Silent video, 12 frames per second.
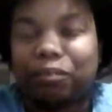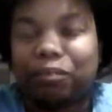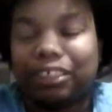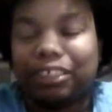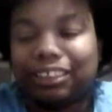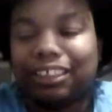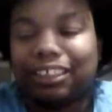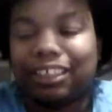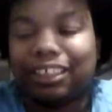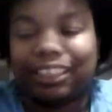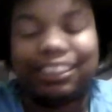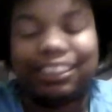but this,
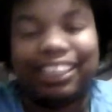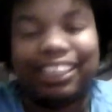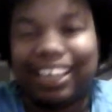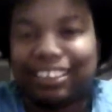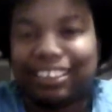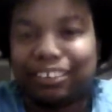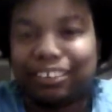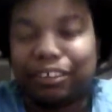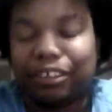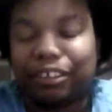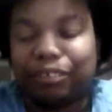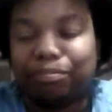like I said, it adds
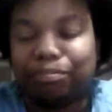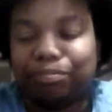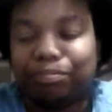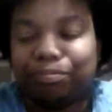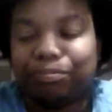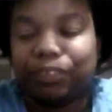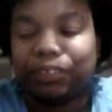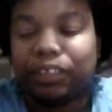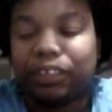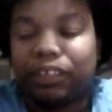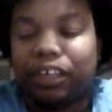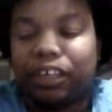um,
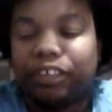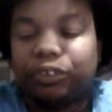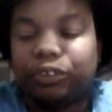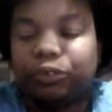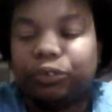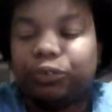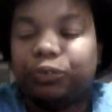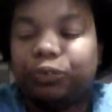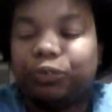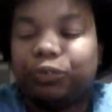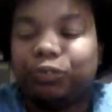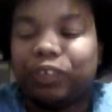a new
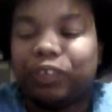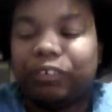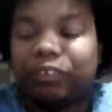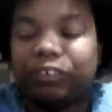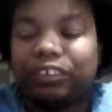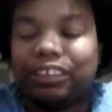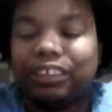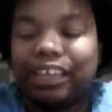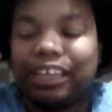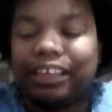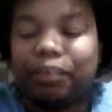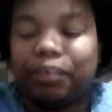level of the
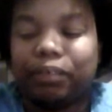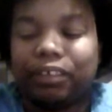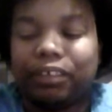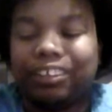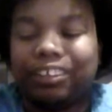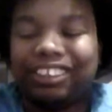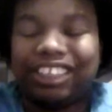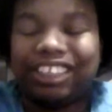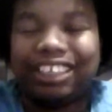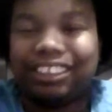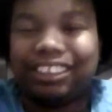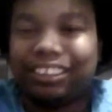dynamic. Uh, it
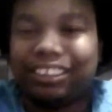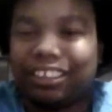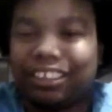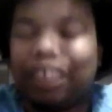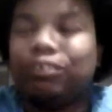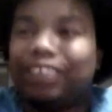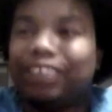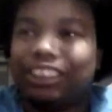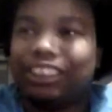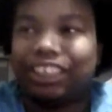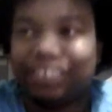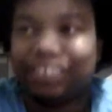changes, I won't say
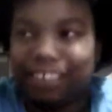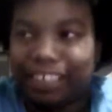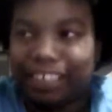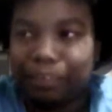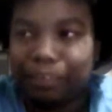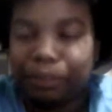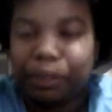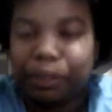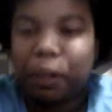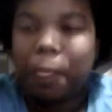change the dynamic,